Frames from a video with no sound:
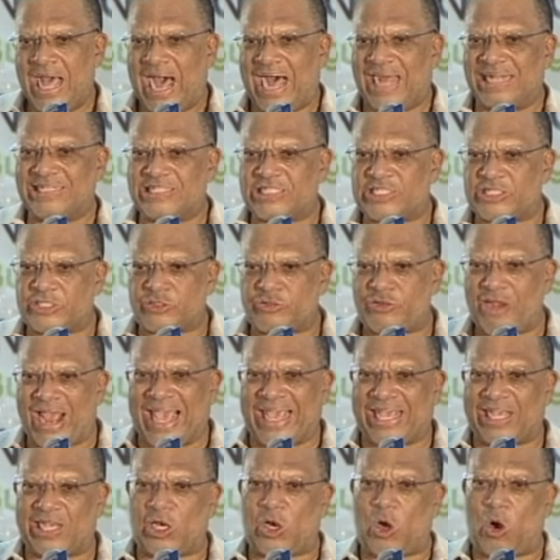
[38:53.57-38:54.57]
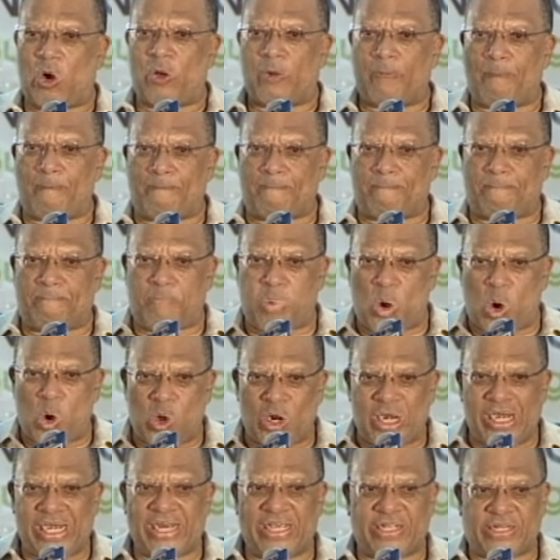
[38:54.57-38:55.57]
and strike out
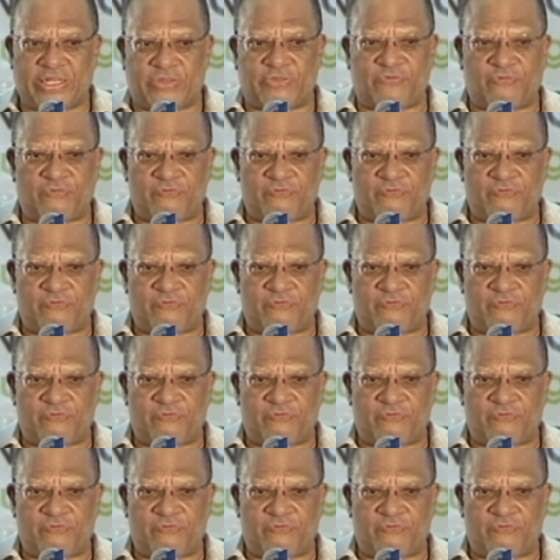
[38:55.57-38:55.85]
boldly